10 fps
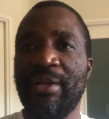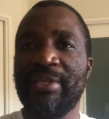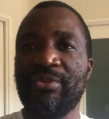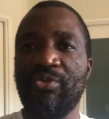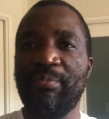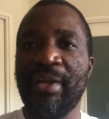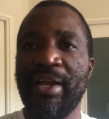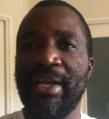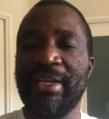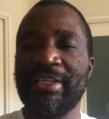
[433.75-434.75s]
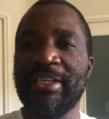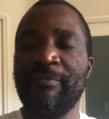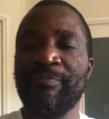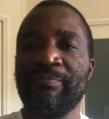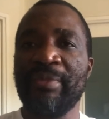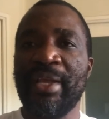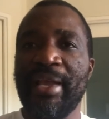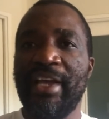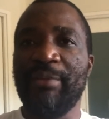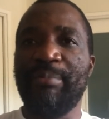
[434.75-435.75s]
at Robben Island
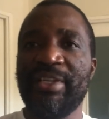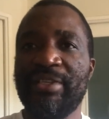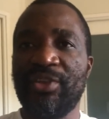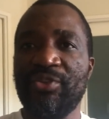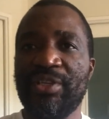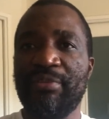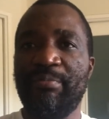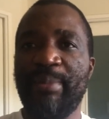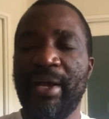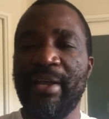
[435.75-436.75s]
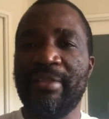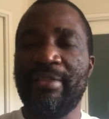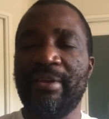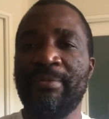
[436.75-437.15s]
and persecuted by the